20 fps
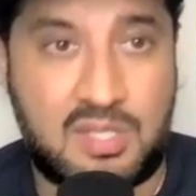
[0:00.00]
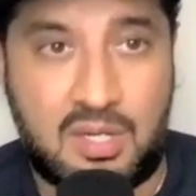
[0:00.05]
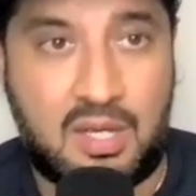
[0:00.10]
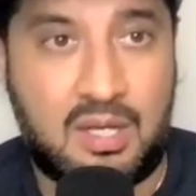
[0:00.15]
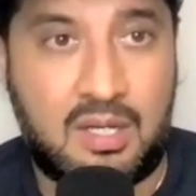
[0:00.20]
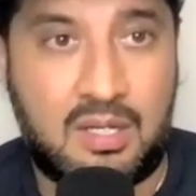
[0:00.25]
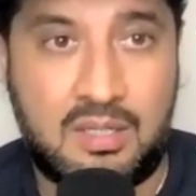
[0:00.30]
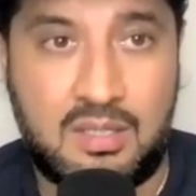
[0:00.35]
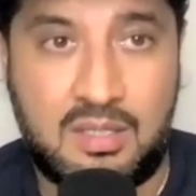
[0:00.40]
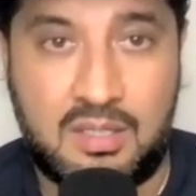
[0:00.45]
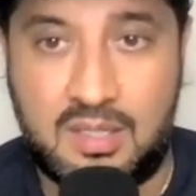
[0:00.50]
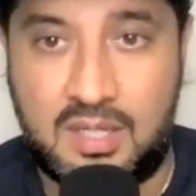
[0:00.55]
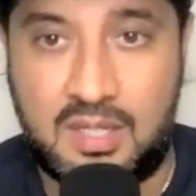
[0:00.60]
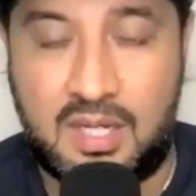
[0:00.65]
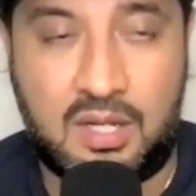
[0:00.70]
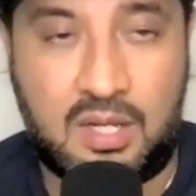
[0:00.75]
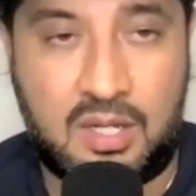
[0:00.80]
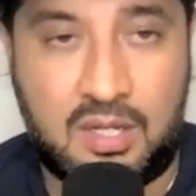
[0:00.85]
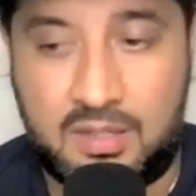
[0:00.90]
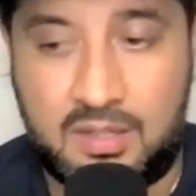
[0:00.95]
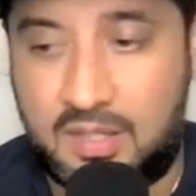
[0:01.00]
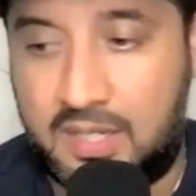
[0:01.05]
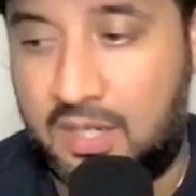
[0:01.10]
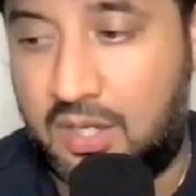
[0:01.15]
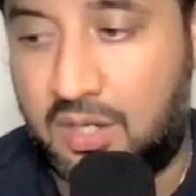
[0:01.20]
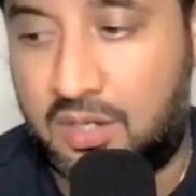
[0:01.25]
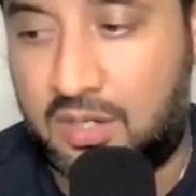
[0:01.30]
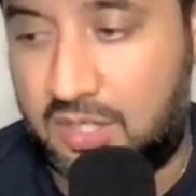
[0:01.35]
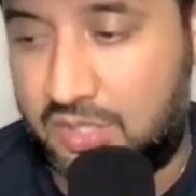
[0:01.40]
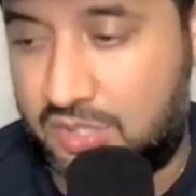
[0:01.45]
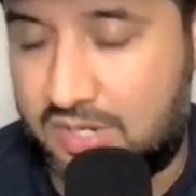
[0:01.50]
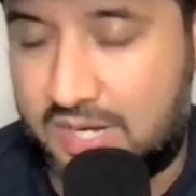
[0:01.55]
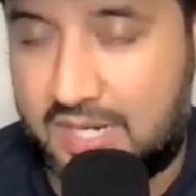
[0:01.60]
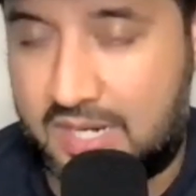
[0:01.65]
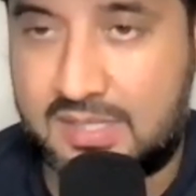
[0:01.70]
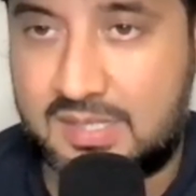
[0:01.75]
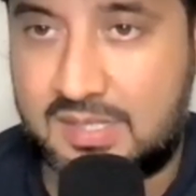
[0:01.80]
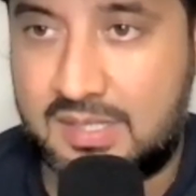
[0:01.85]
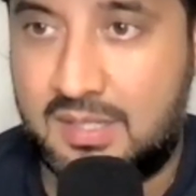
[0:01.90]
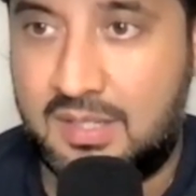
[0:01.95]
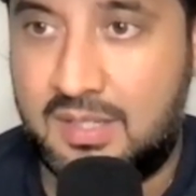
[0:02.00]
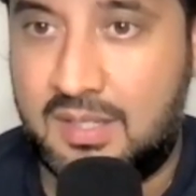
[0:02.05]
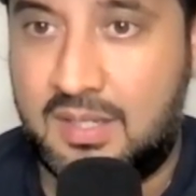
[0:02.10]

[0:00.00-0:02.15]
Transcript: in our contracts.